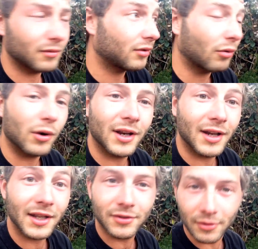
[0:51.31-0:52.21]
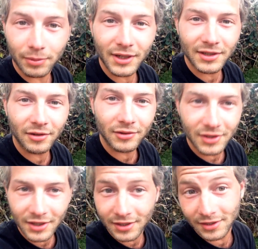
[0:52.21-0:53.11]
Throw it at night so the police don't
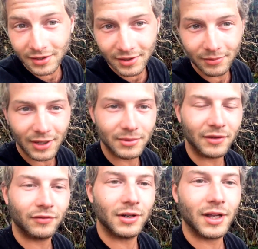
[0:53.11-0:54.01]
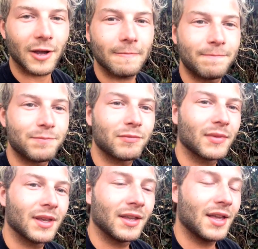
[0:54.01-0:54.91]
see, because sometimes they freak out.
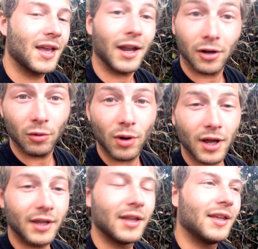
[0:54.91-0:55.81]
I don't know why.